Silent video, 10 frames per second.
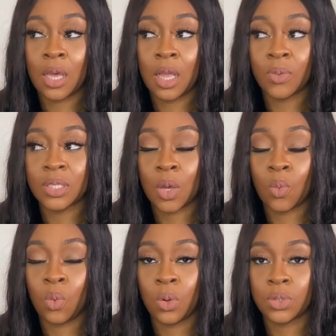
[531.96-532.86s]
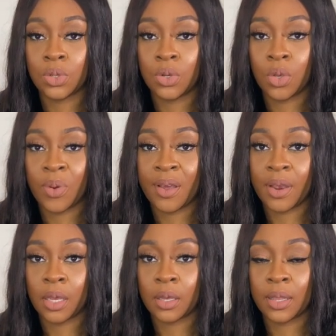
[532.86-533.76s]
and was like, What are you
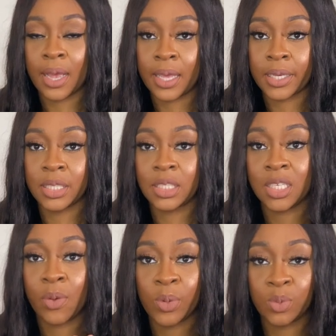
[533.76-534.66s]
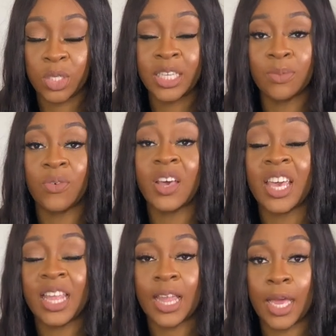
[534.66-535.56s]
wearing? Like, she was chasing me with her
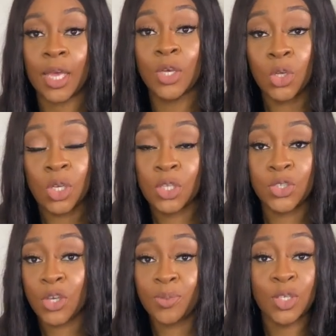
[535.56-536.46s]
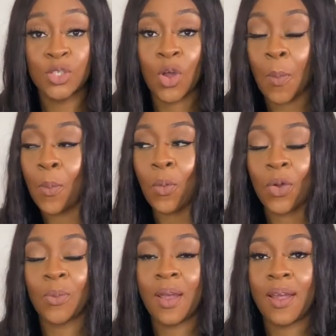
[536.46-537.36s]
kid, like, Excuse me, stop,
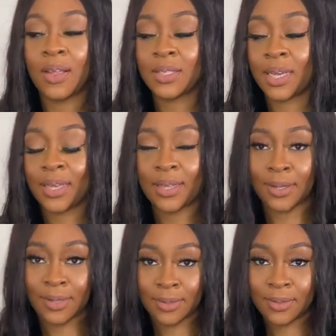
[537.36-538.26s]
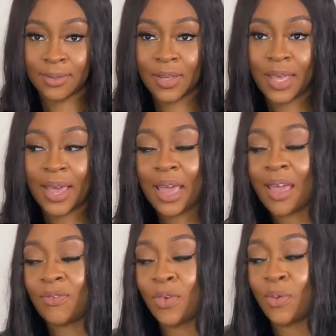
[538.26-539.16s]
what are you wearing? And I was like,
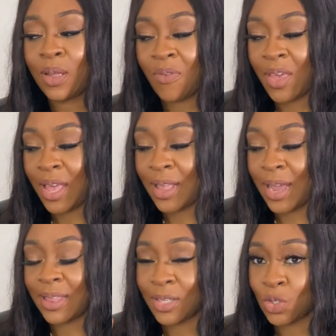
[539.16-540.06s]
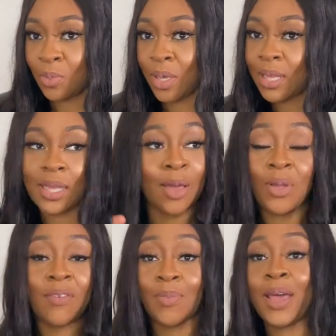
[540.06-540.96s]
Okay, if you love it like this for me, then I'm
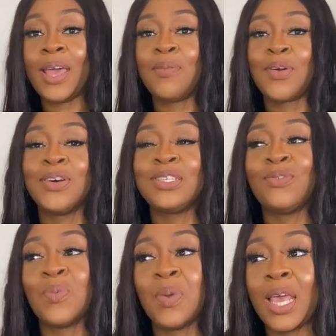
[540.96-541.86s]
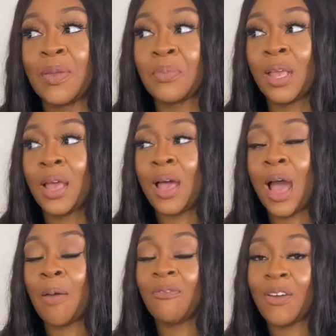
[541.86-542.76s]
gonna try it because for me,
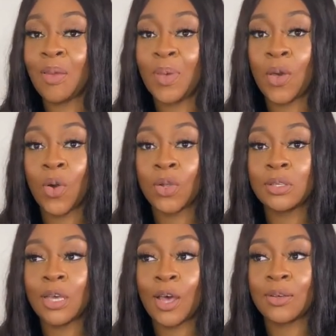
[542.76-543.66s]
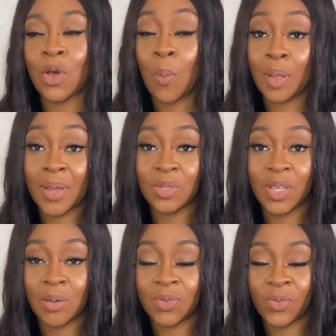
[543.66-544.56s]
I'm very big on compliments when it comes